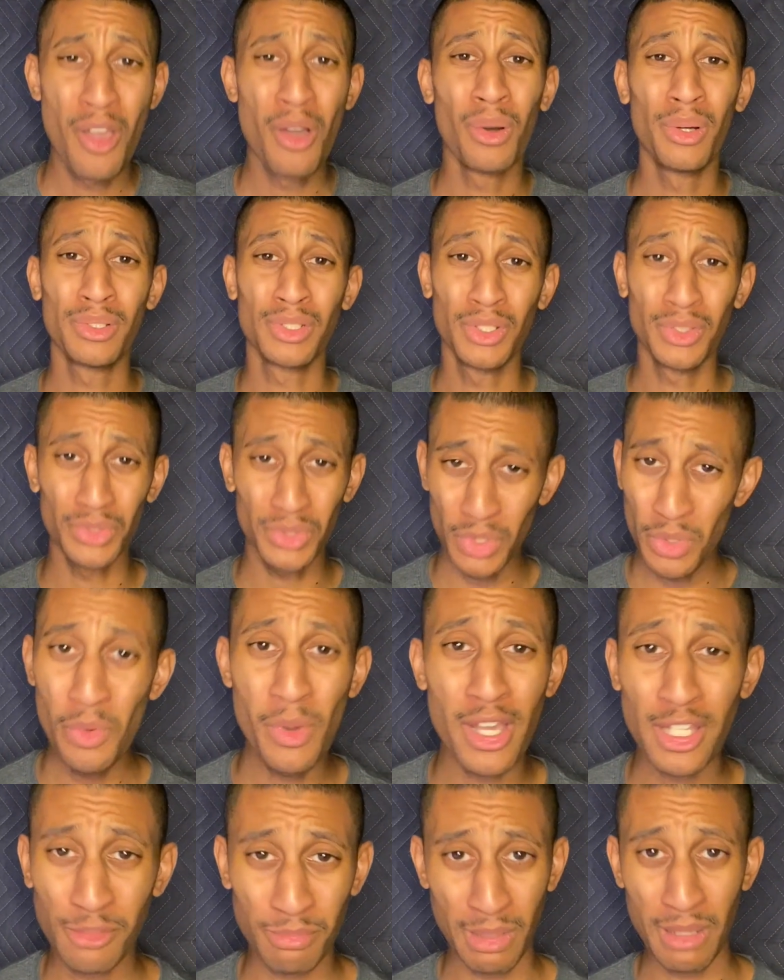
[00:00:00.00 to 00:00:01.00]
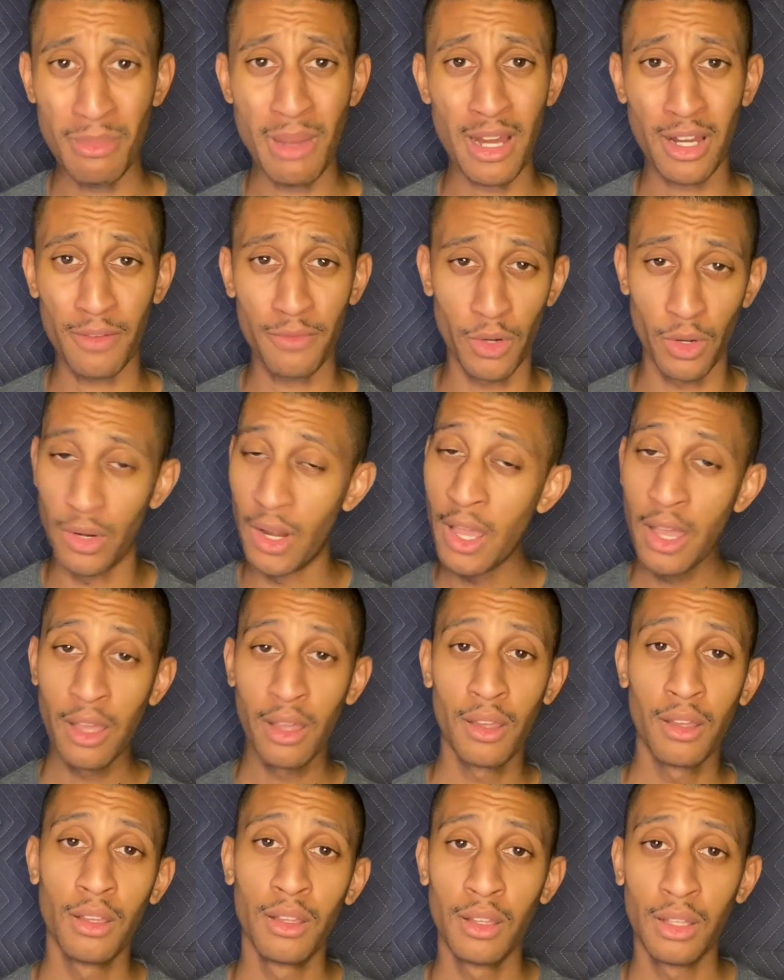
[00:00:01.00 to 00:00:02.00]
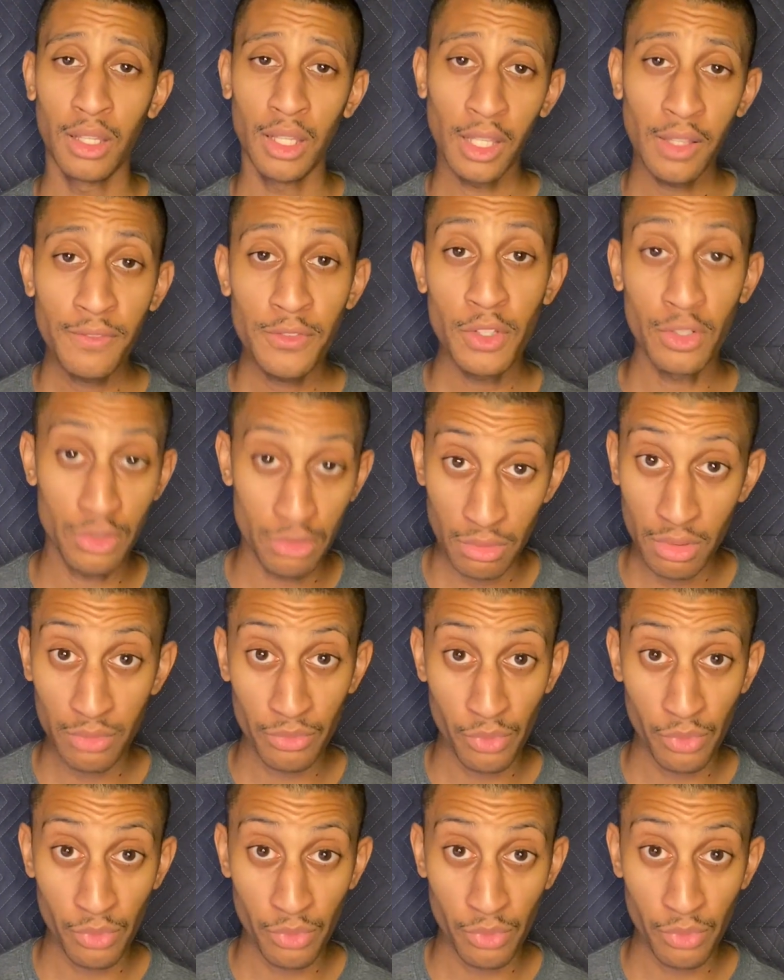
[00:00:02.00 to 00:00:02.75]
on your USB microphone. If you're doing